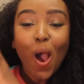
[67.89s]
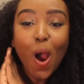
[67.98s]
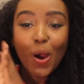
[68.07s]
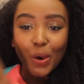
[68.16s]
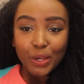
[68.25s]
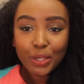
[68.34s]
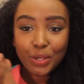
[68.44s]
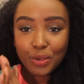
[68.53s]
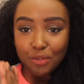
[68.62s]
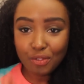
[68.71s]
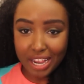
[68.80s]
Are
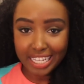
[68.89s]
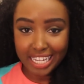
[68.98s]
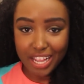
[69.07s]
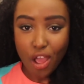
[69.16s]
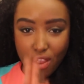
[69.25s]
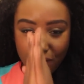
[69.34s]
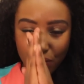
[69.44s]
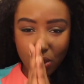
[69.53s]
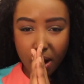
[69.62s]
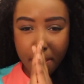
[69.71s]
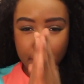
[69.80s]
you ready
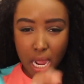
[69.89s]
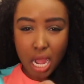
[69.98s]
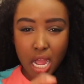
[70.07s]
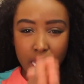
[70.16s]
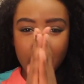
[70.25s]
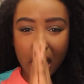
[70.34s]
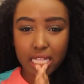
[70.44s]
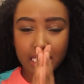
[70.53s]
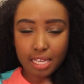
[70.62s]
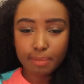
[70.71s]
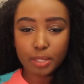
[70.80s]
for my
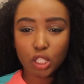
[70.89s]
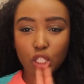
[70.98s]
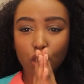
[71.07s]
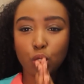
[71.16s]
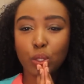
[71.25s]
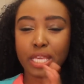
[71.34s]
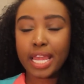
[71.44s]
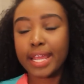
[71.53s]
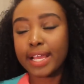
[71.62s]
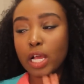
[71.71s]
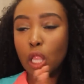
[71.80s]
tips to
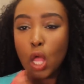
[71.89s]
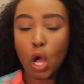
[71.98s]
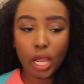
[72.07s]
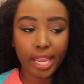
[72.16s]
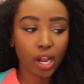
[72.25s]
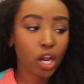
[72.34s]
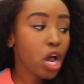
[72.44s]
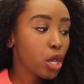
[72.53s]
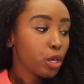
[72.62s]
getting long hair?